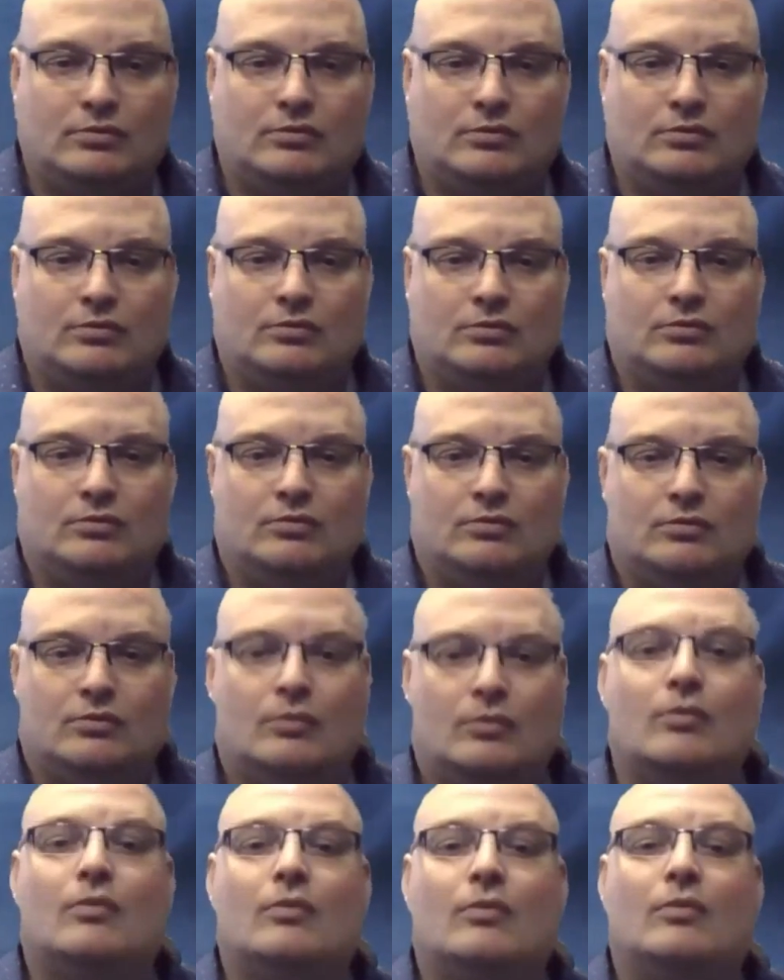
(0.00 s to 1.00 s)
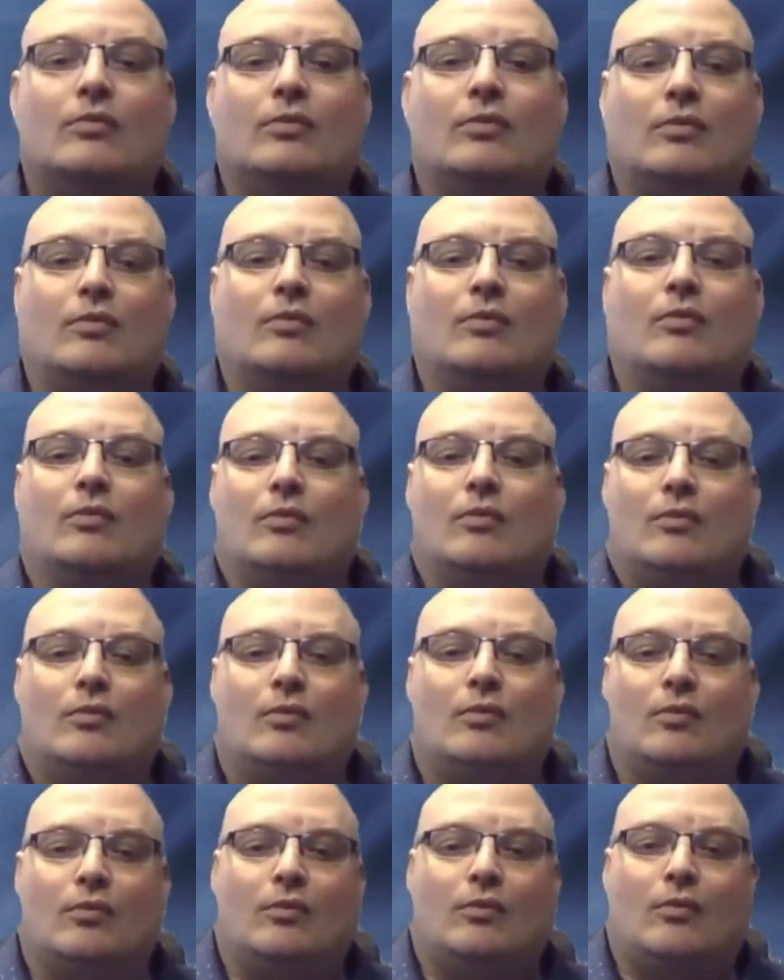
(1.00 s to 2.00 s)

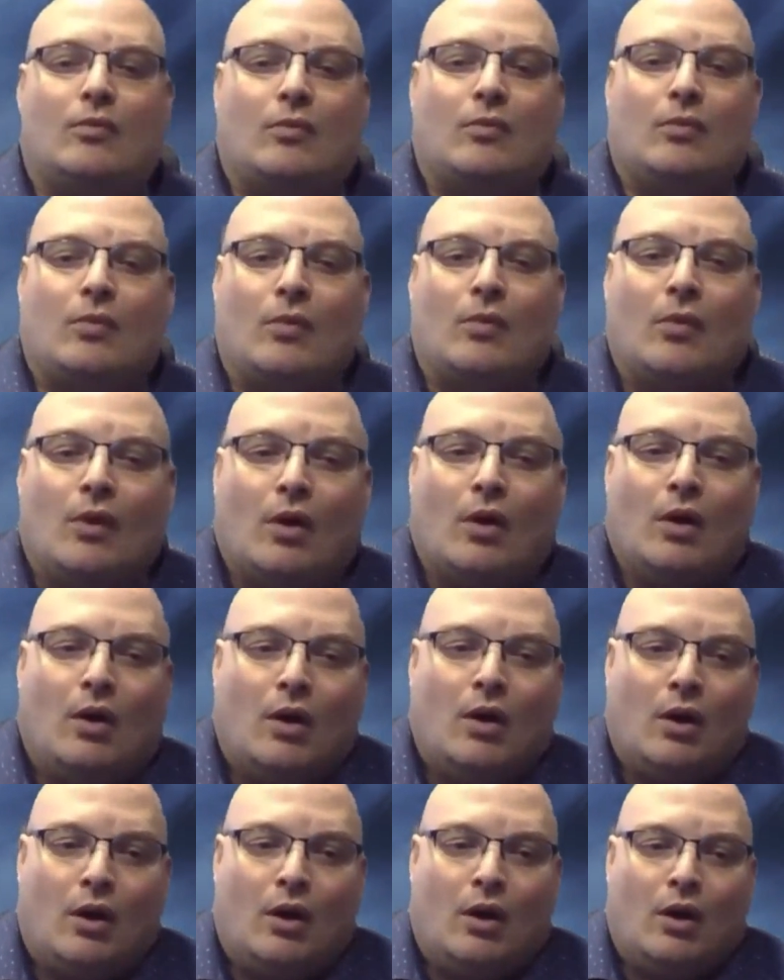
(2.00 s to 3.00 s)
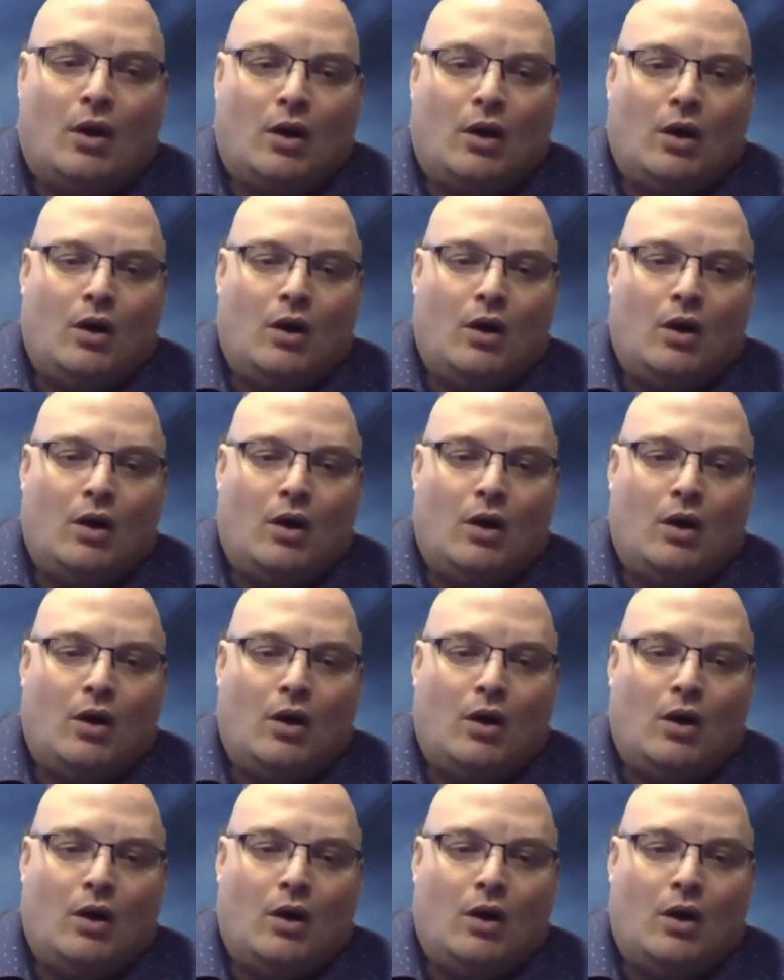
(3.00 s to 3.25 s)
This person isn't speaking.